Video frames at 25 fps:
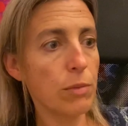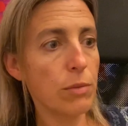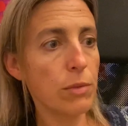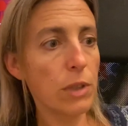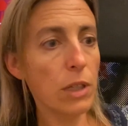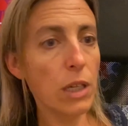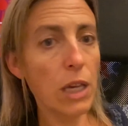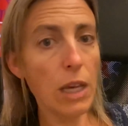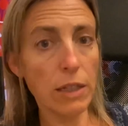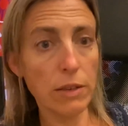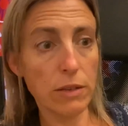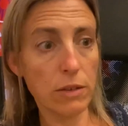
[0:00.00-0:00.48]

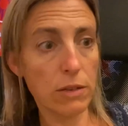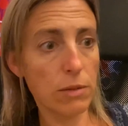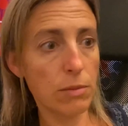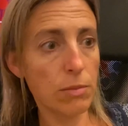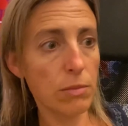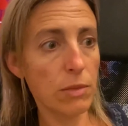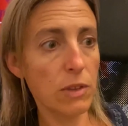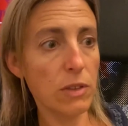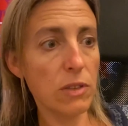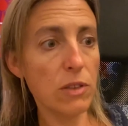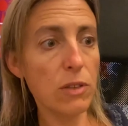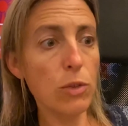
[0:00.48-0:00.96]
Kids,
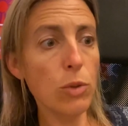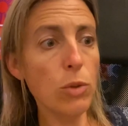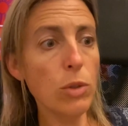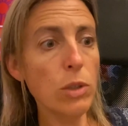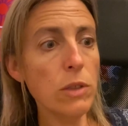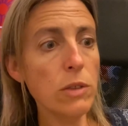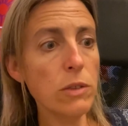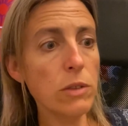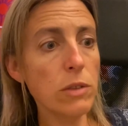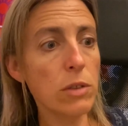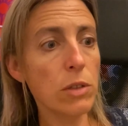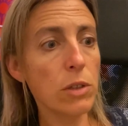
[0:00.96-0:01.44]
this is
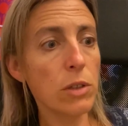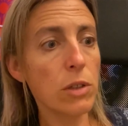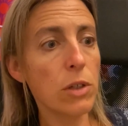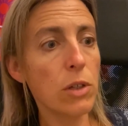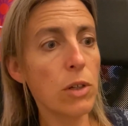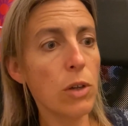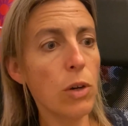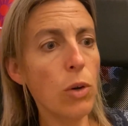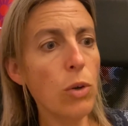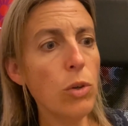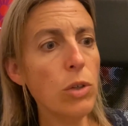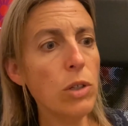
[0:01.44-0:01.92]
August.
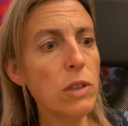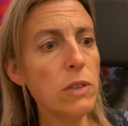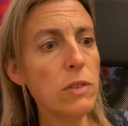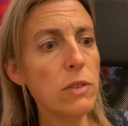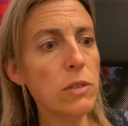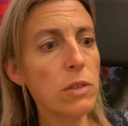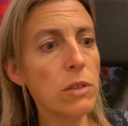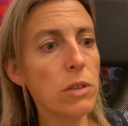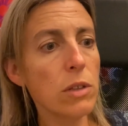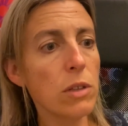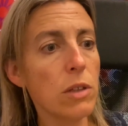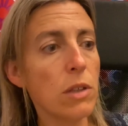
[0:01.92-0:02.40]

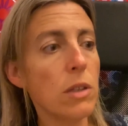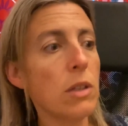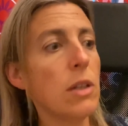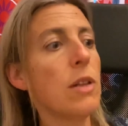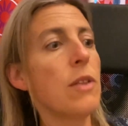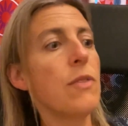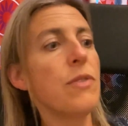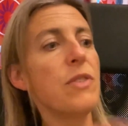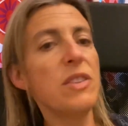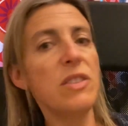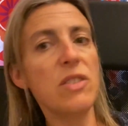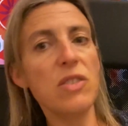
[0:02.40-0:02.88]
August,
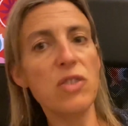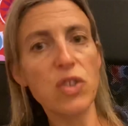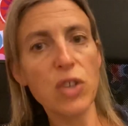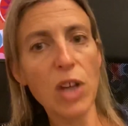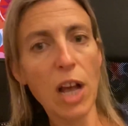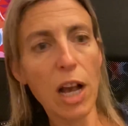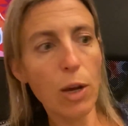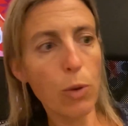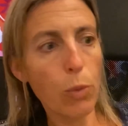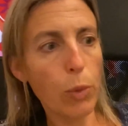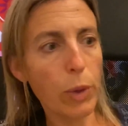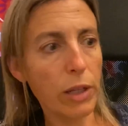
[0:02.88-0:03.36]
this is
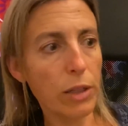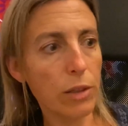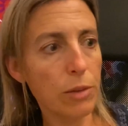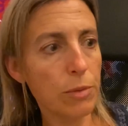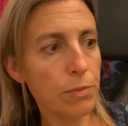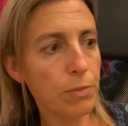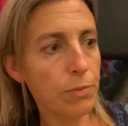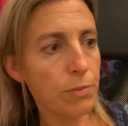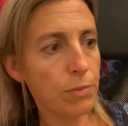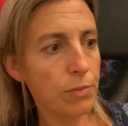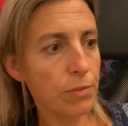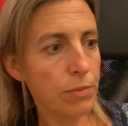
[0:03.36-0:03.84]
Jack Will.
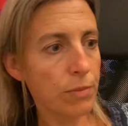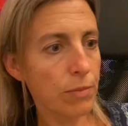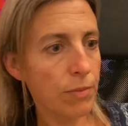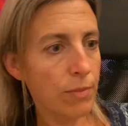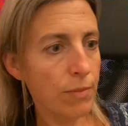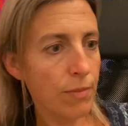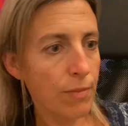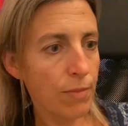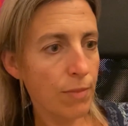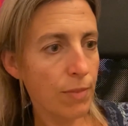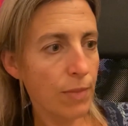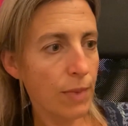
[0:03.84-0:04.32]

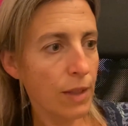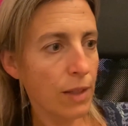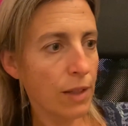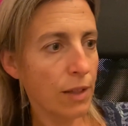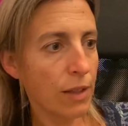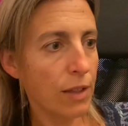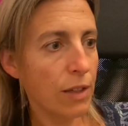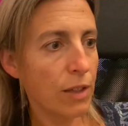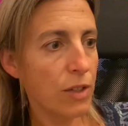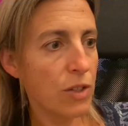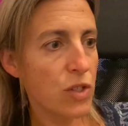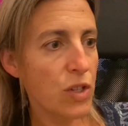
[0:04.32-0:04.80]

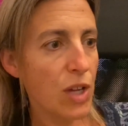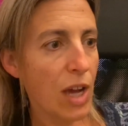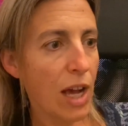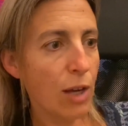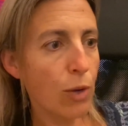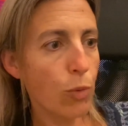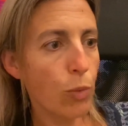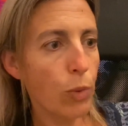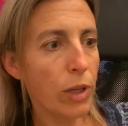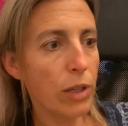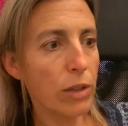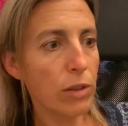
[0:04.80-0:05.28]

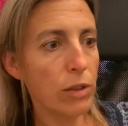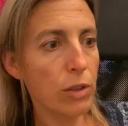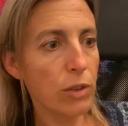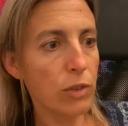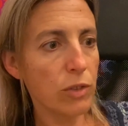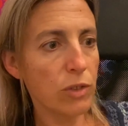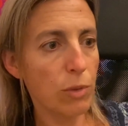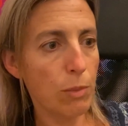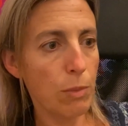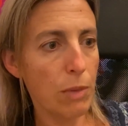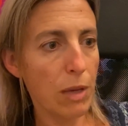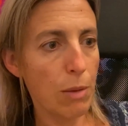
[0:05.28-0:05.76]
Jack Will
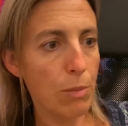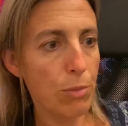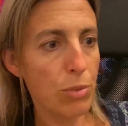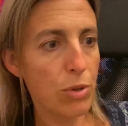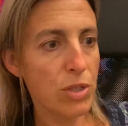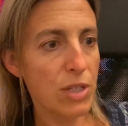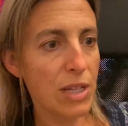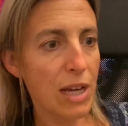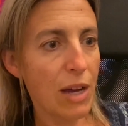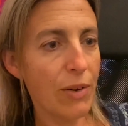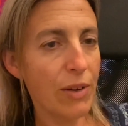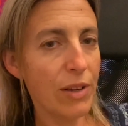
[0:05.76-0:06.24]
looked at me and
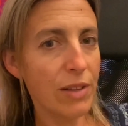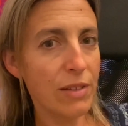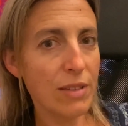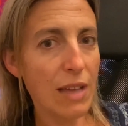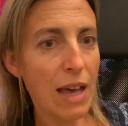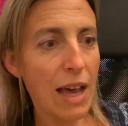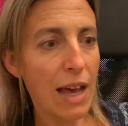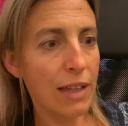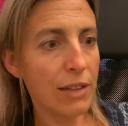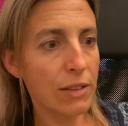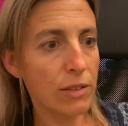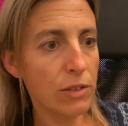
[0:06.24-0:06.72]
put out his
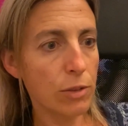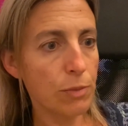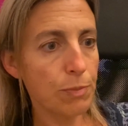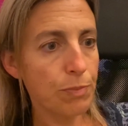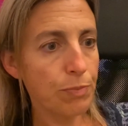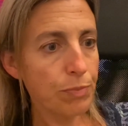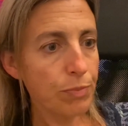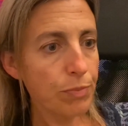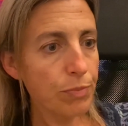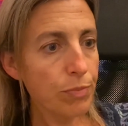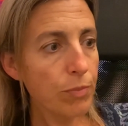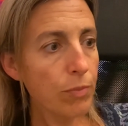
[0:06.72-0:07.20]
hand.
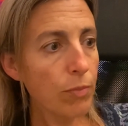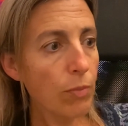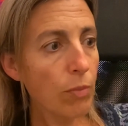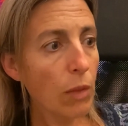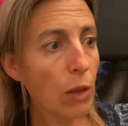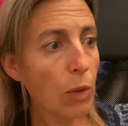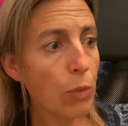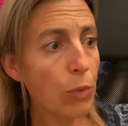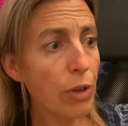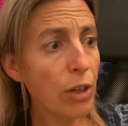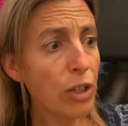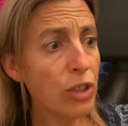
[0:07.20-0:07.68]

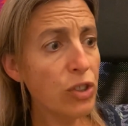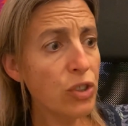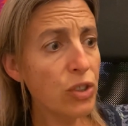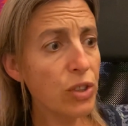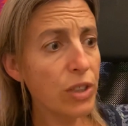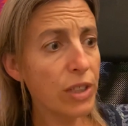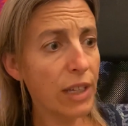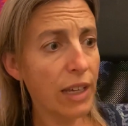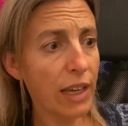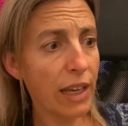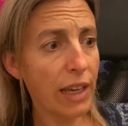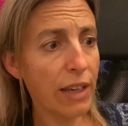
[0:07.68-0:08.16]
When I
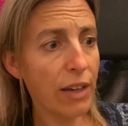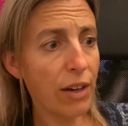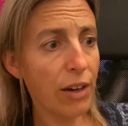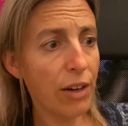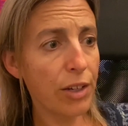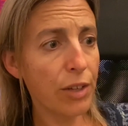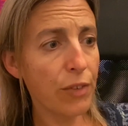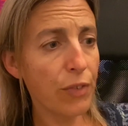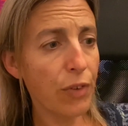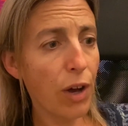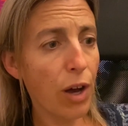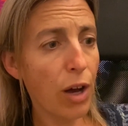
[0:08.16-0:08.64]
shook it, he
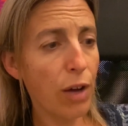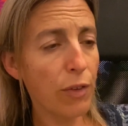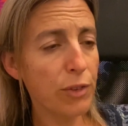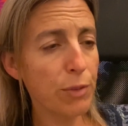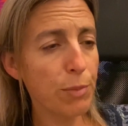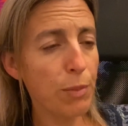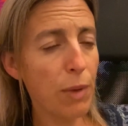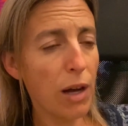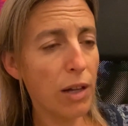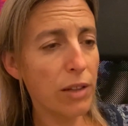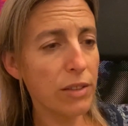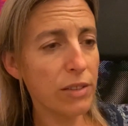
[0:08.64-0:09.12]
kind of half
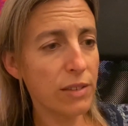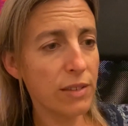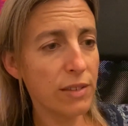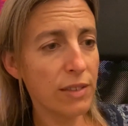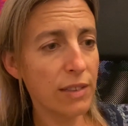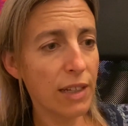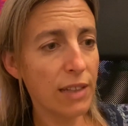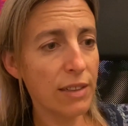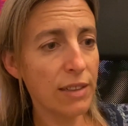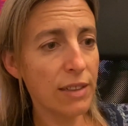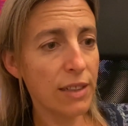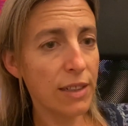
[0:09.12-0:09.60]
smiled and
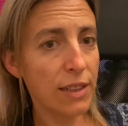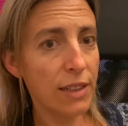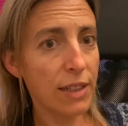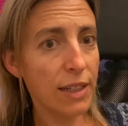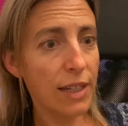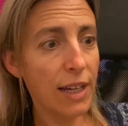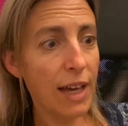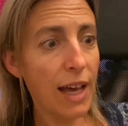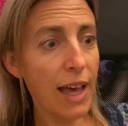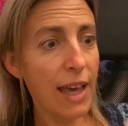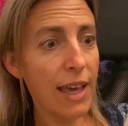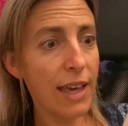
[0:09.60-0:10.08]
said,
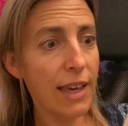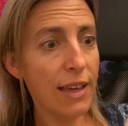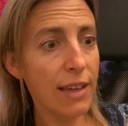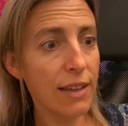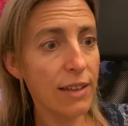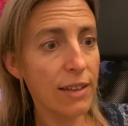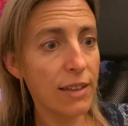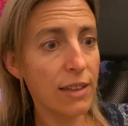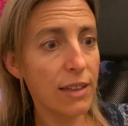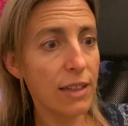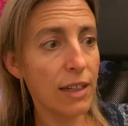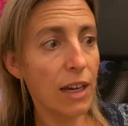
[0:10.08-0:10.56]
"Hey,"
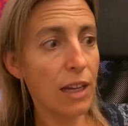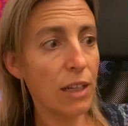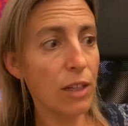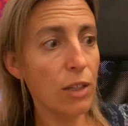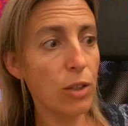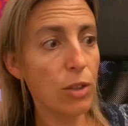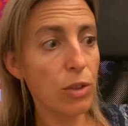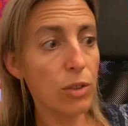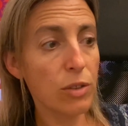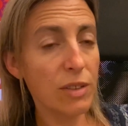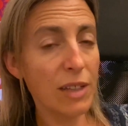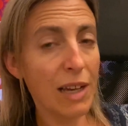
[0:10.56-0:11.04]
and
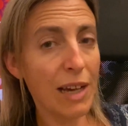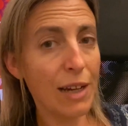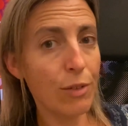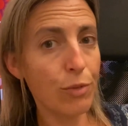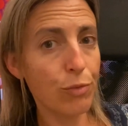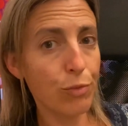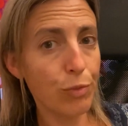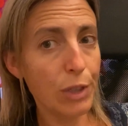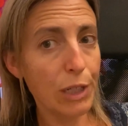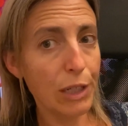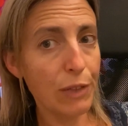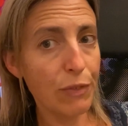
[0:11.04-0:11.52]
looked down
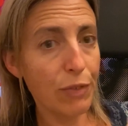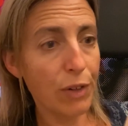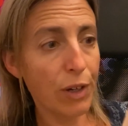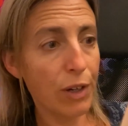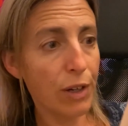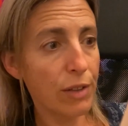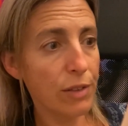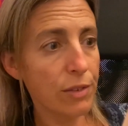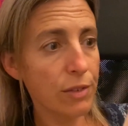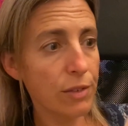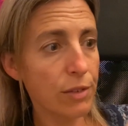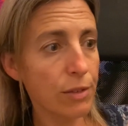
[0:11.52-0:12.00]
really
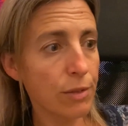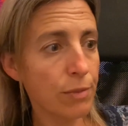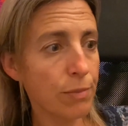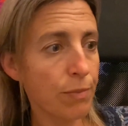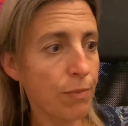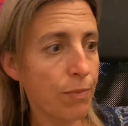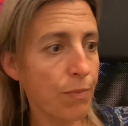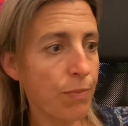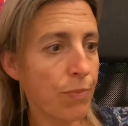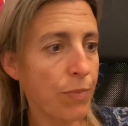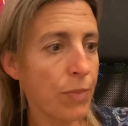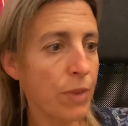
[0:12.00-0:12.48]
fast.
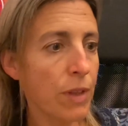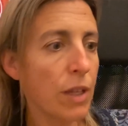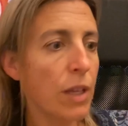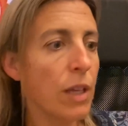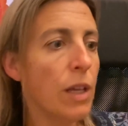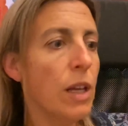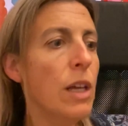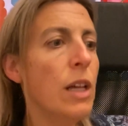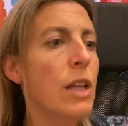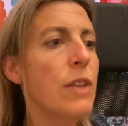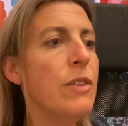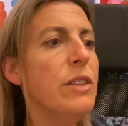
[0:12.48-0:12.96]

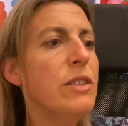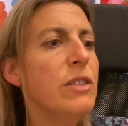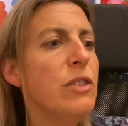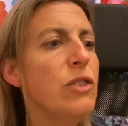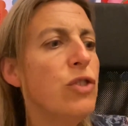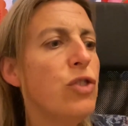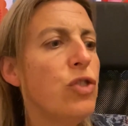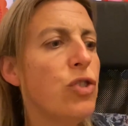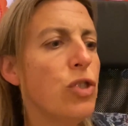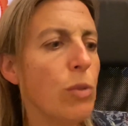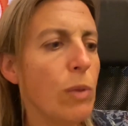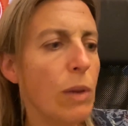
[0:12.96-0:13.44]
"This is
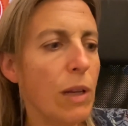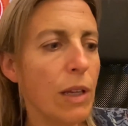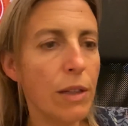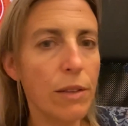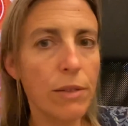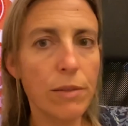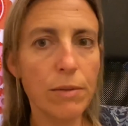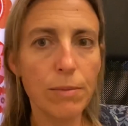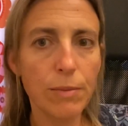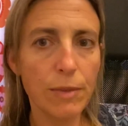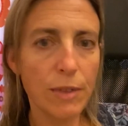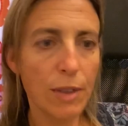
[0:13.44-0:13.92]

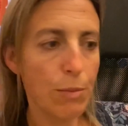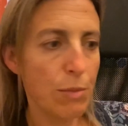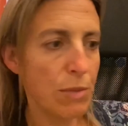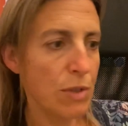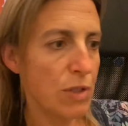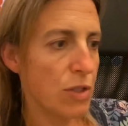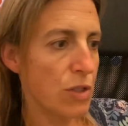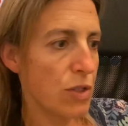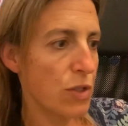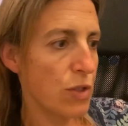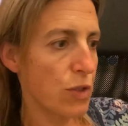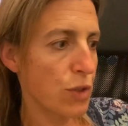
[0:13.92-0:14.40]
Julian," said
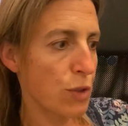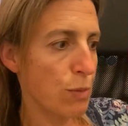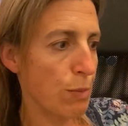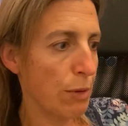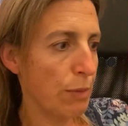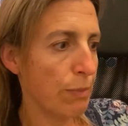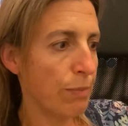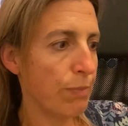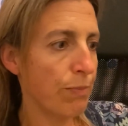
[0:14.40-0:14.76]
Mr. Tushman.